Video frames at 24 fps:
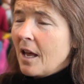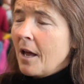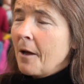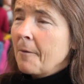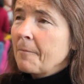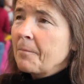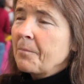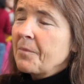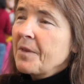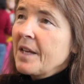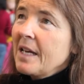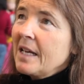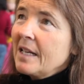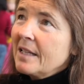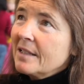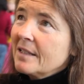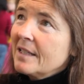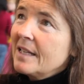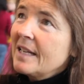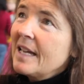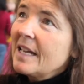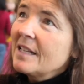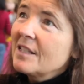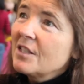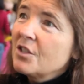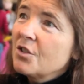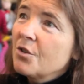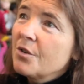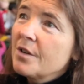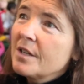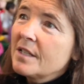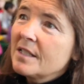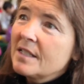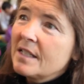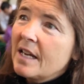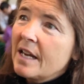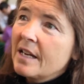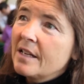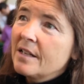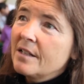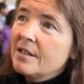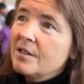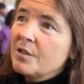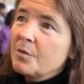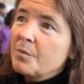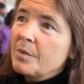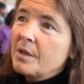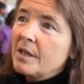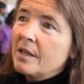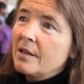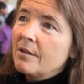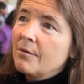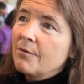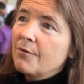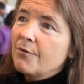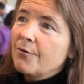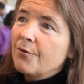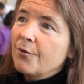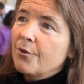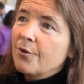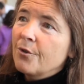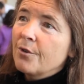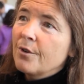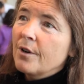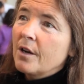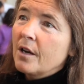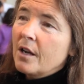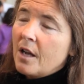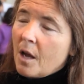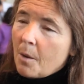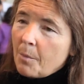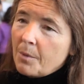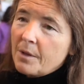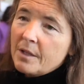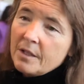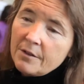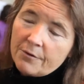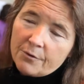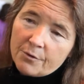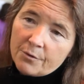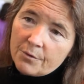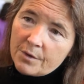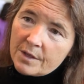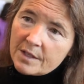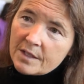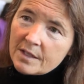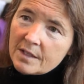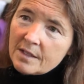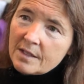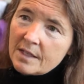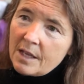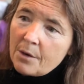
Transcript: Um, Tlingit stories tended to be for a couple of different reasons.